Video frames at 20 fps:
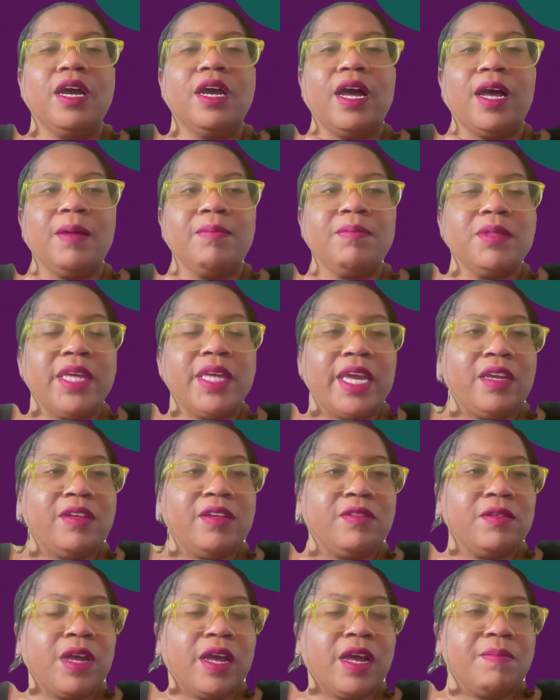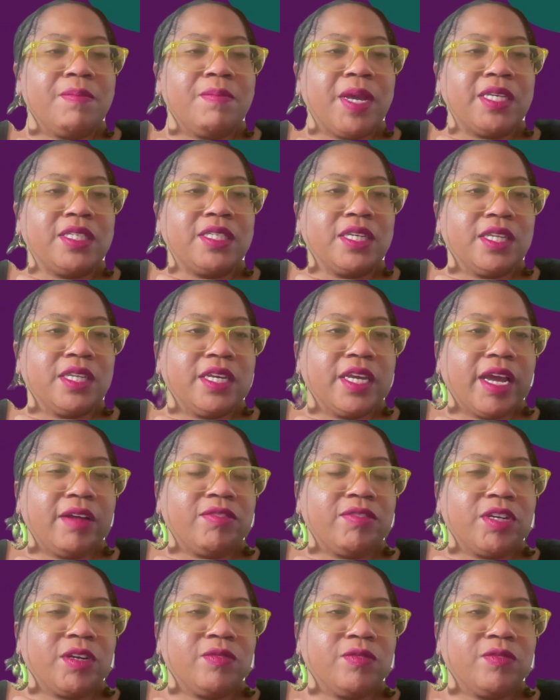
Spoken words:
They basically have